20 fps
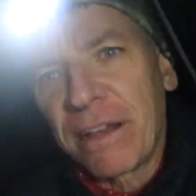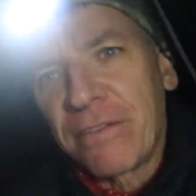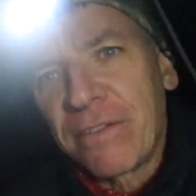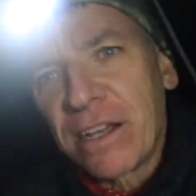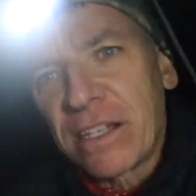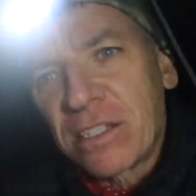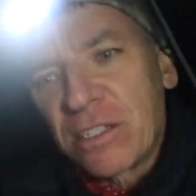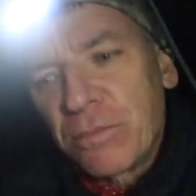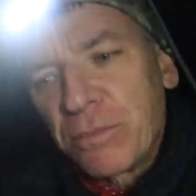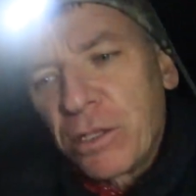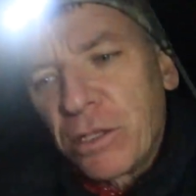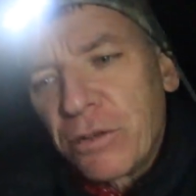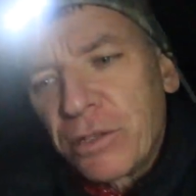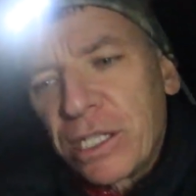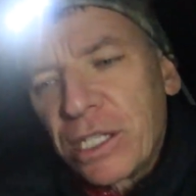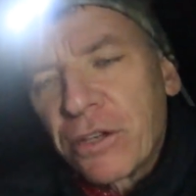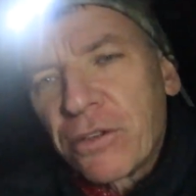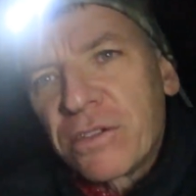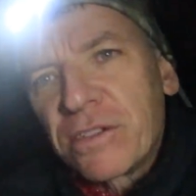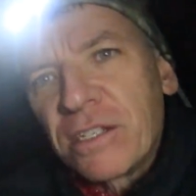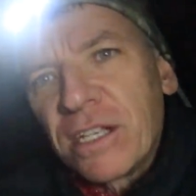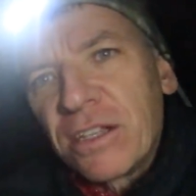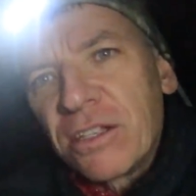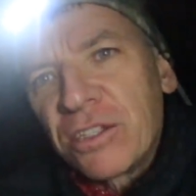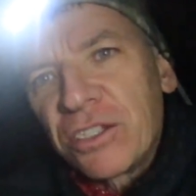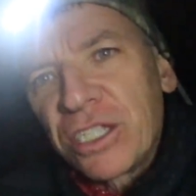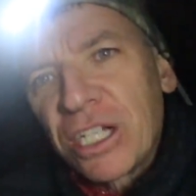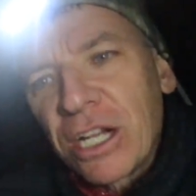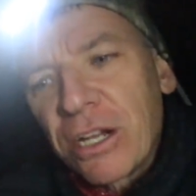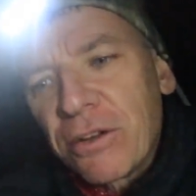my vestibule here, sit in
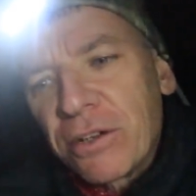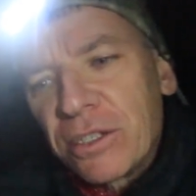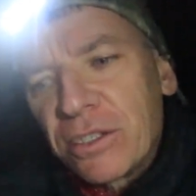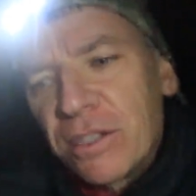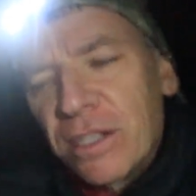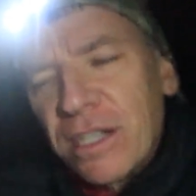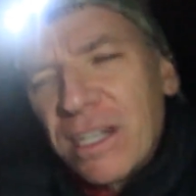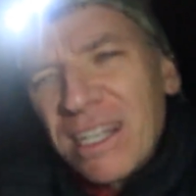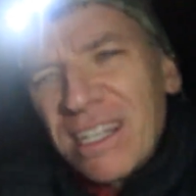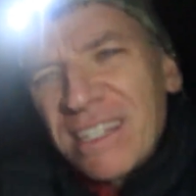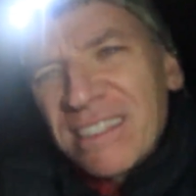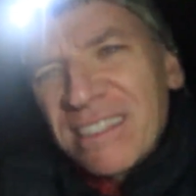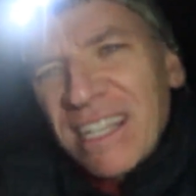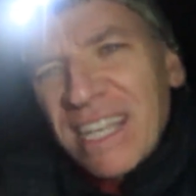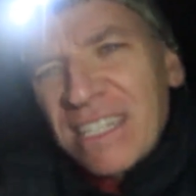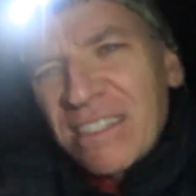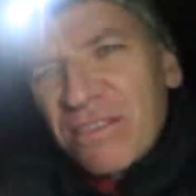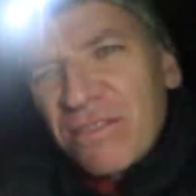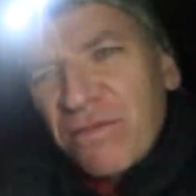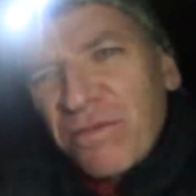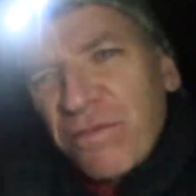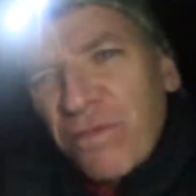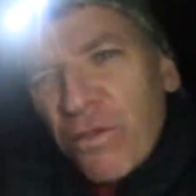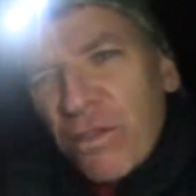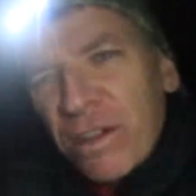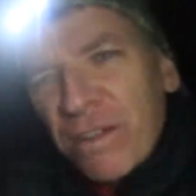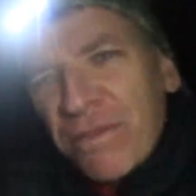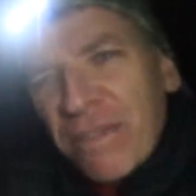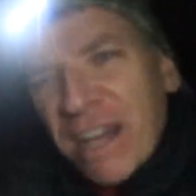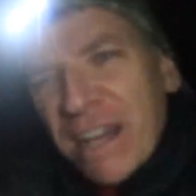the chair, and it's a nice
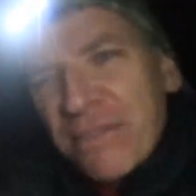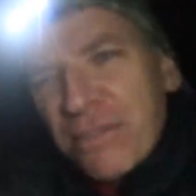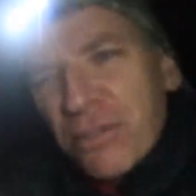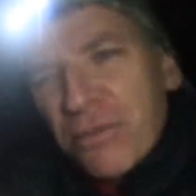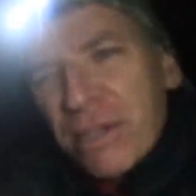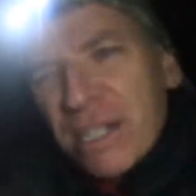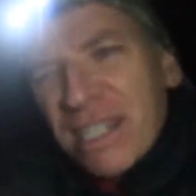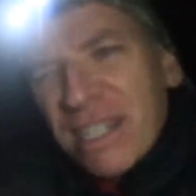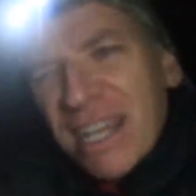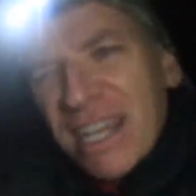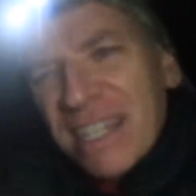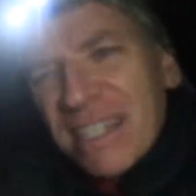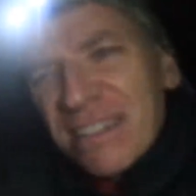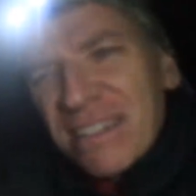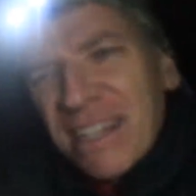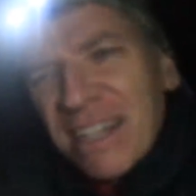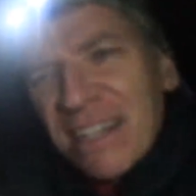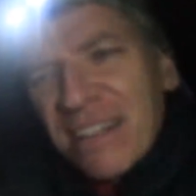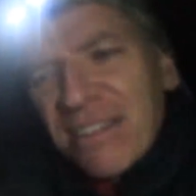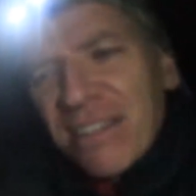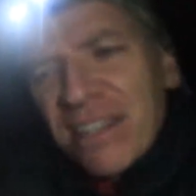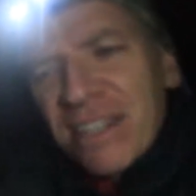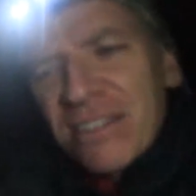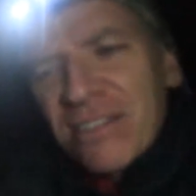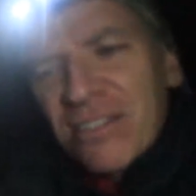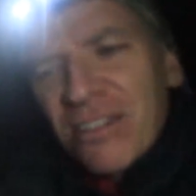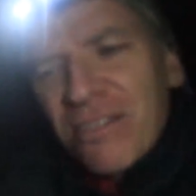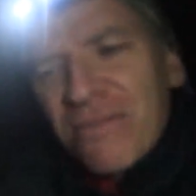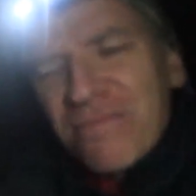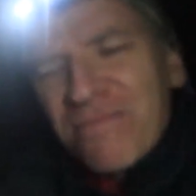45 degree night kind of thing,
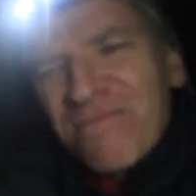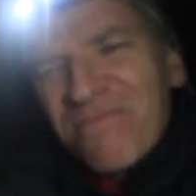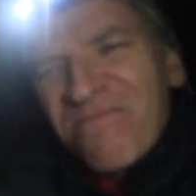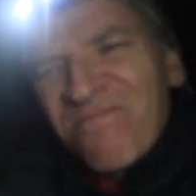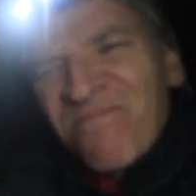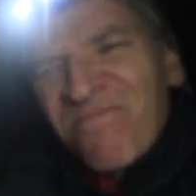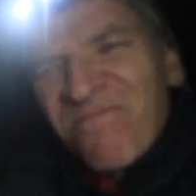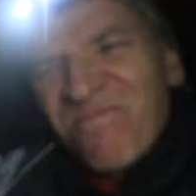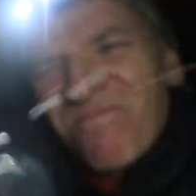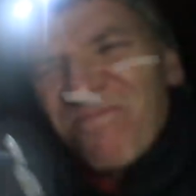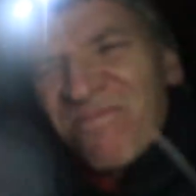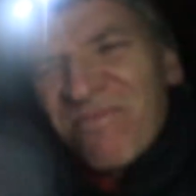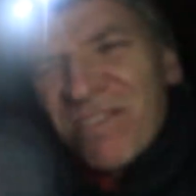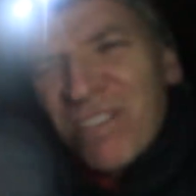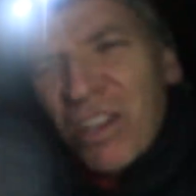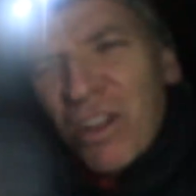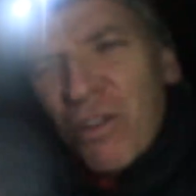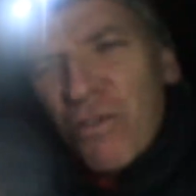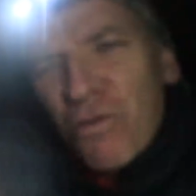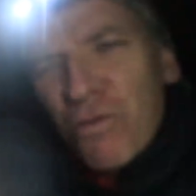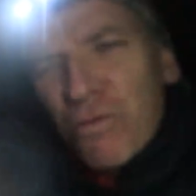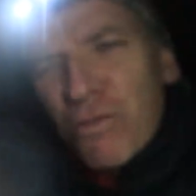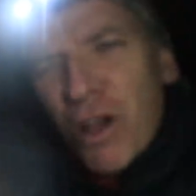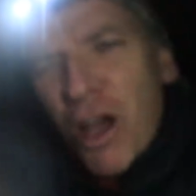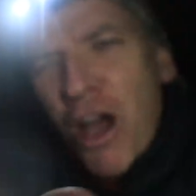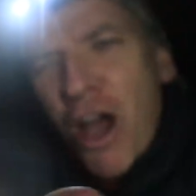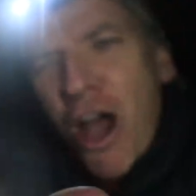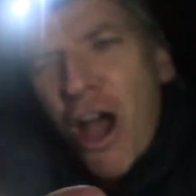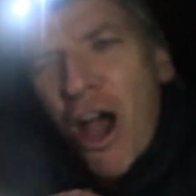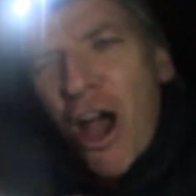so.
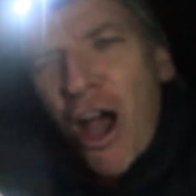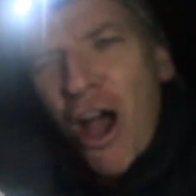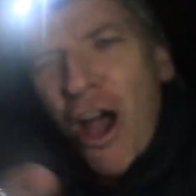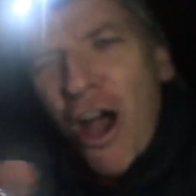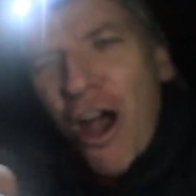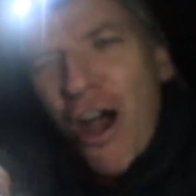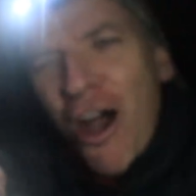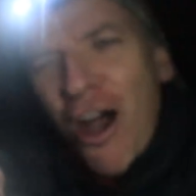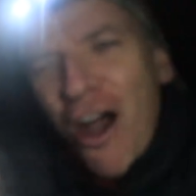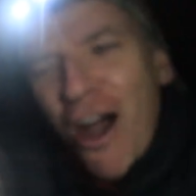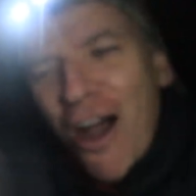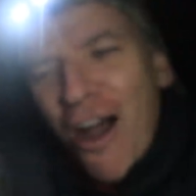Oh.